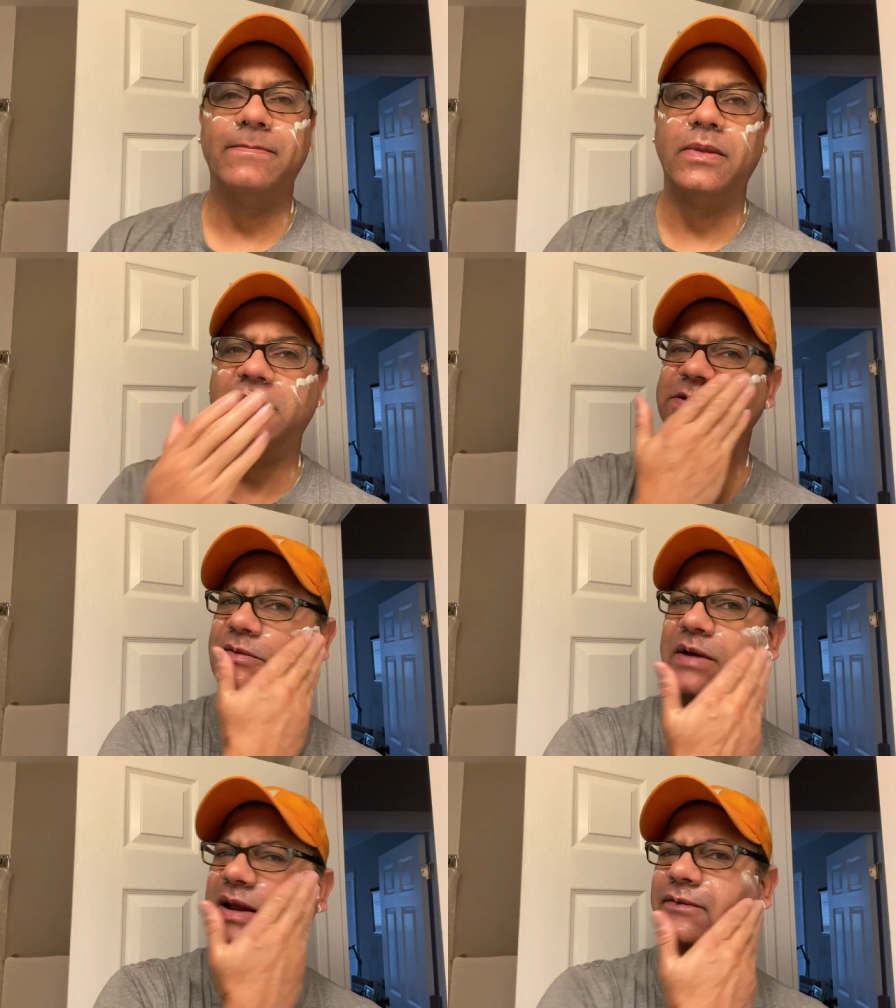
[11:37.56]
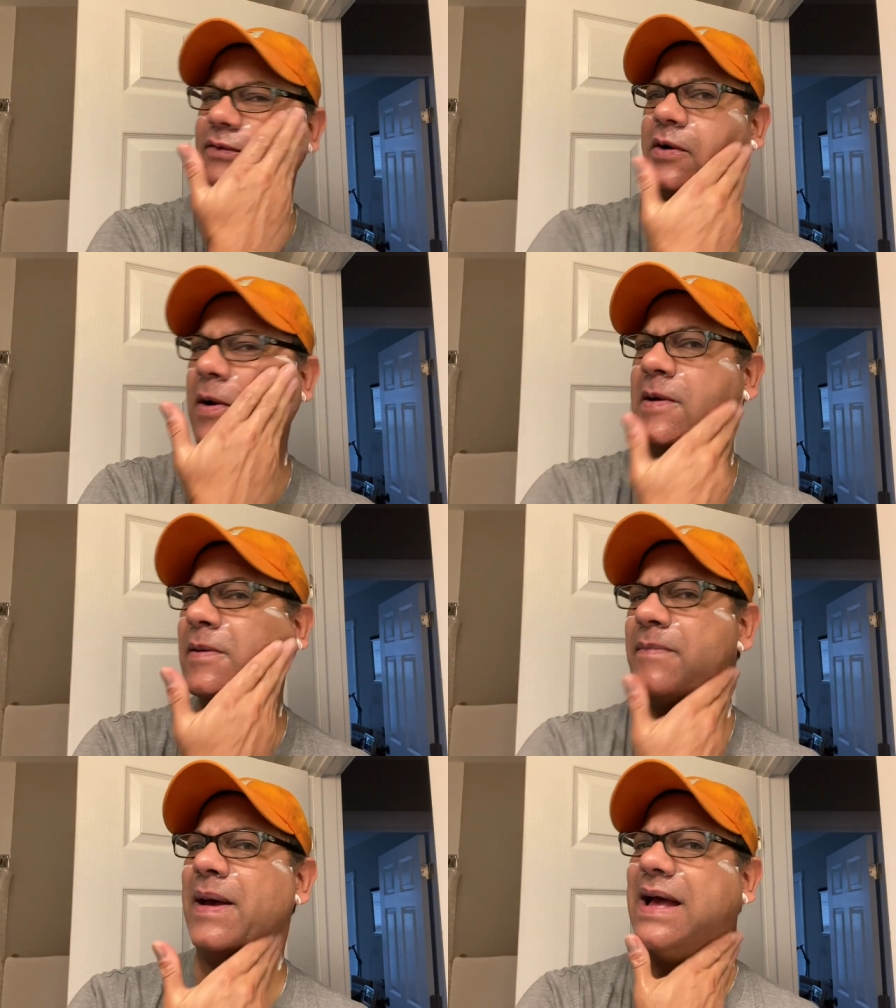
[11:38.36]
Let's get ready for
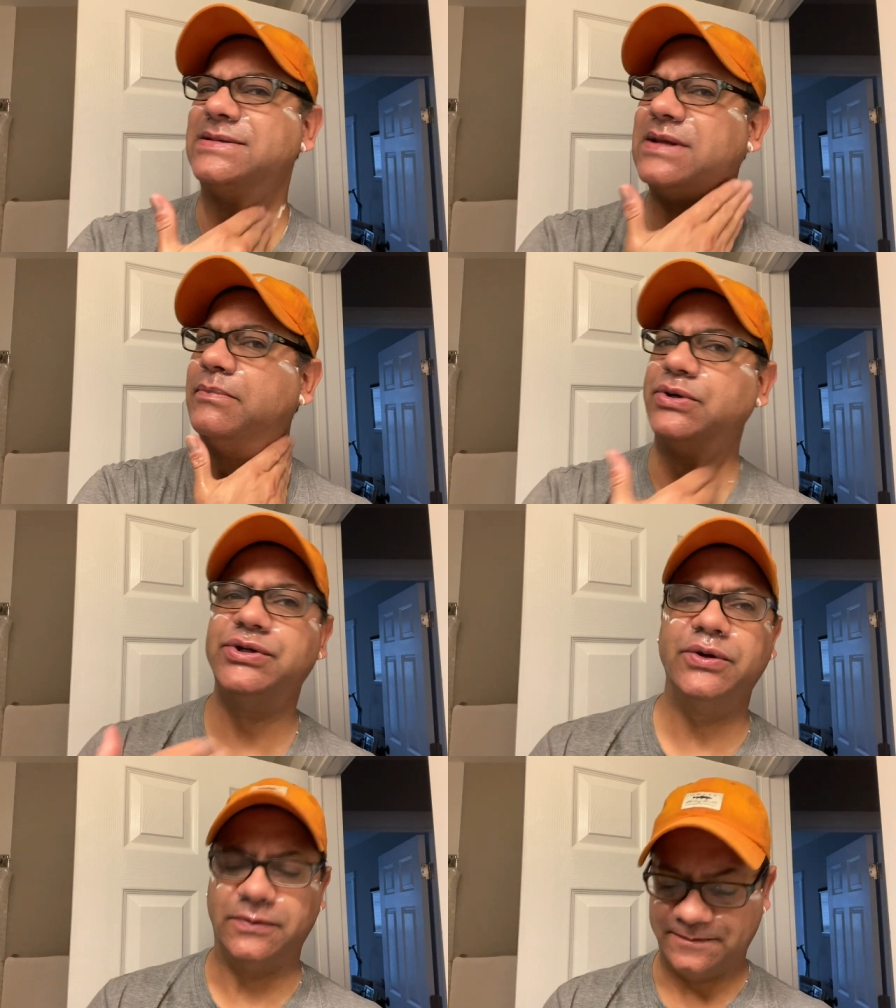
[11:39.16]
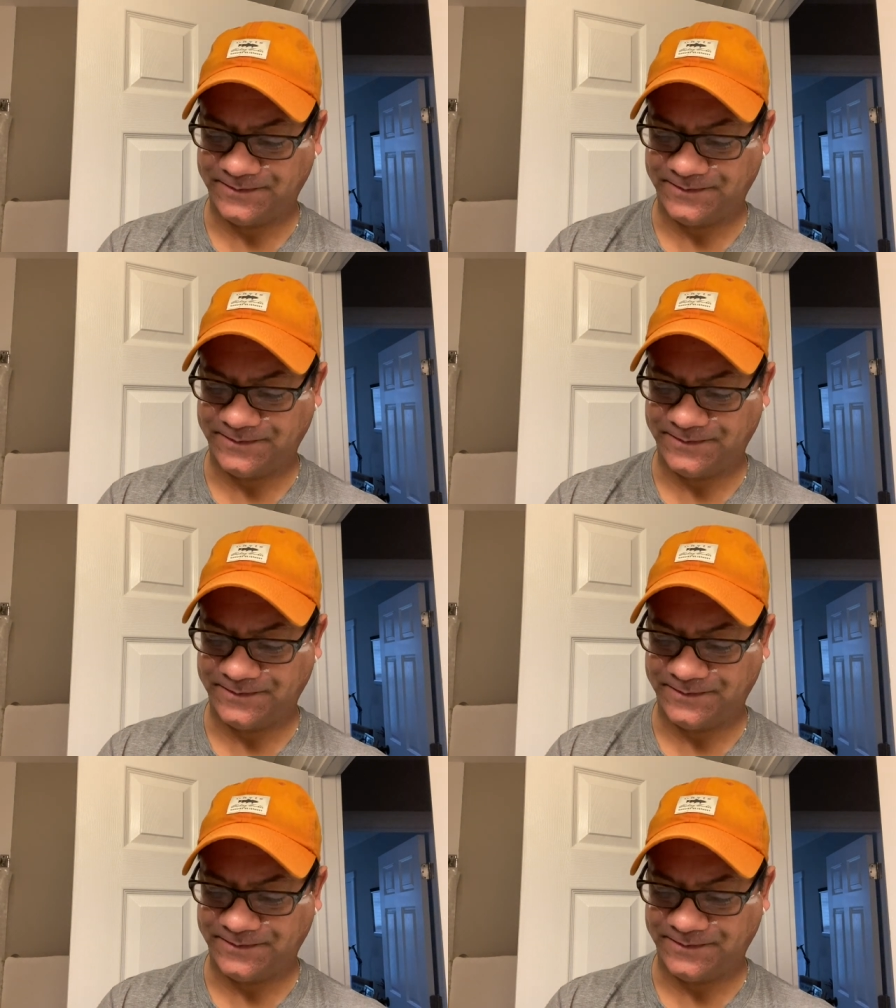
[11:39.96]
pass number two.